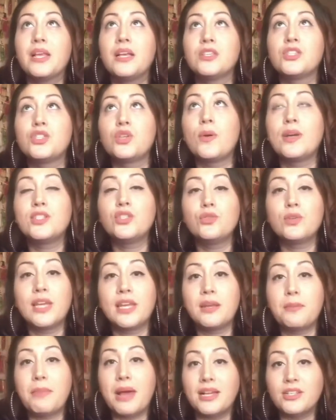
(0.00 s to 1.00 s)
So as you
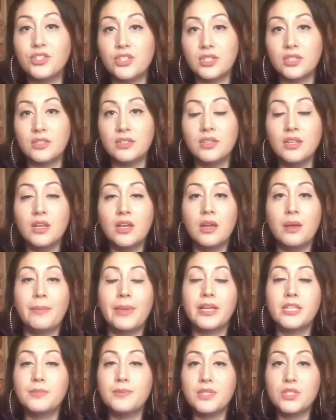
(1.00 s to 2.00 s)
can imagine,
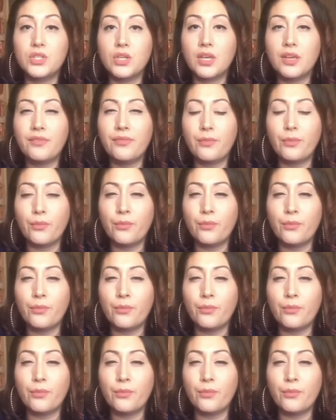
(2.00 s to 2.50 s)
my husband took it